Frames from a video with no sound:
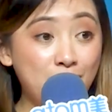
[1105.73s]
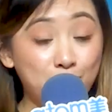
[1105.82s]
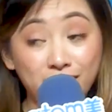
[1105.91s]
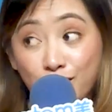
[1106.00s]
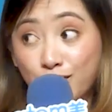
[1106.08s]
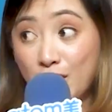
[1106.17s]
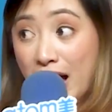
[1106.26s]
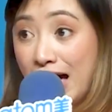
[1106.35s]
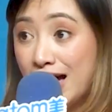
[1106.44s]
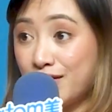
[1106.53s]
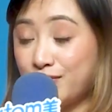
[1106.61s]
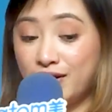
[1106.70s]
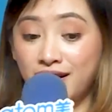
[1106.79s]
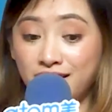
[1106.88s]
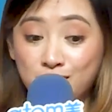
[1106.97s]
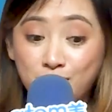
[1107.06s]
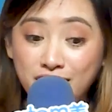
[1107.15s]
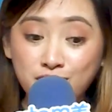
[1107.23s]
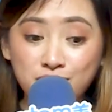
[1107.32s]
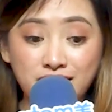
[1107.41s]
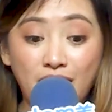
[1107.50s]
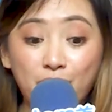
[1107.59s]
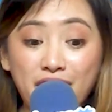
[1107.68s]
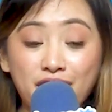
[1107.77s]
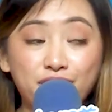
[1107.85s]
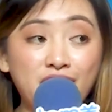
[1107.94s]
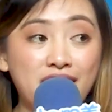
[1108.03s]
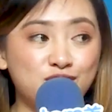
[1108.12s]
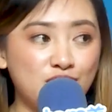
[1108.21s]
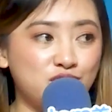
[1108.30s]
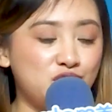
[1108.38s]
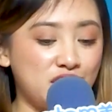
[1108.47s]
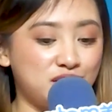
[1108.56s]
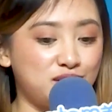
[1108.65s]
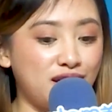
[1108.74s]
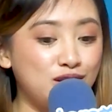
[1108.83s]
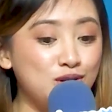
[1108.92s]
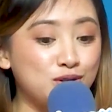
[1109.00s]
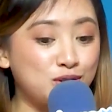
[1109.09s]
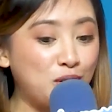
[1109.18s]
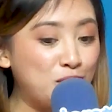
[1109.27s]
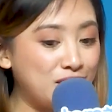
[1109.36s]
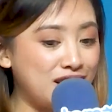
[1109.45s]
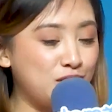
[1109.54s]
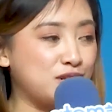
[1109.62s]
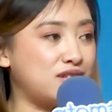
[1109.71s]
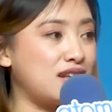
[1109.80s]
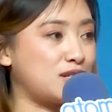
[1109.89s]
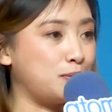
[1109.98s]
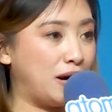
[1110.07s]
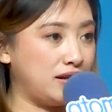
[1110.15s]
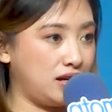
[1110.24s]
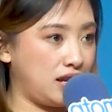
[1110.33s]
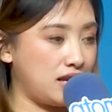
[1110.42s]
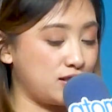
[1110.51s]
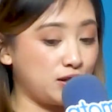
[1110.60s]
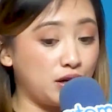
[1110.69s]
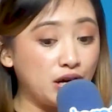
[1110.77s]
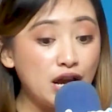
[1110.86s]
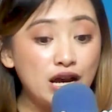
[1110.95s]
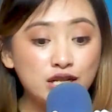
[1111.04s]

But if you have, you can use it. However, I suggest that you solely use this body cleanser.